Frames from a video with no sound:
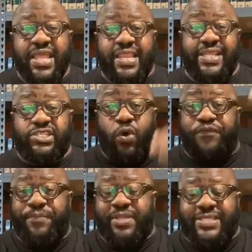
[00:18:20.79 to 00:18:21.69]
Let's go
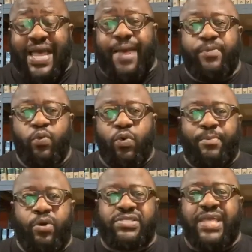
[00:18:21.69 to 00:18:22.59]
from the top.
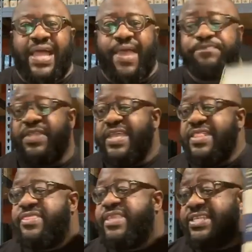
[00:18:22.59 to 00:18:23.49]
One more time.
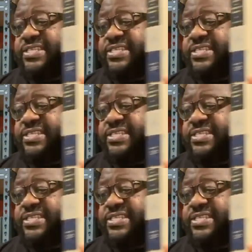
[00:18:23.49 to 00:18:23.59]
This